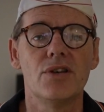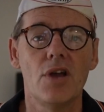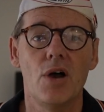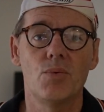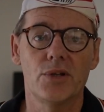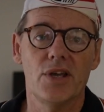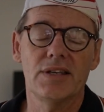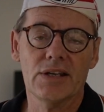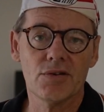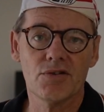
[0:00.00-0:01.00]
know what those
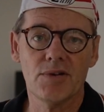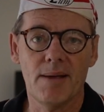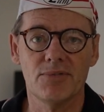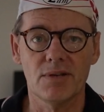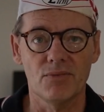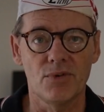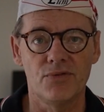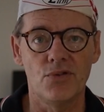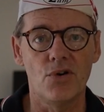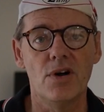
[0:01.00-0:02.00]
extra straps were
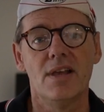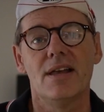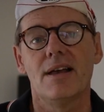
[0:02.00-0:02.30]
for,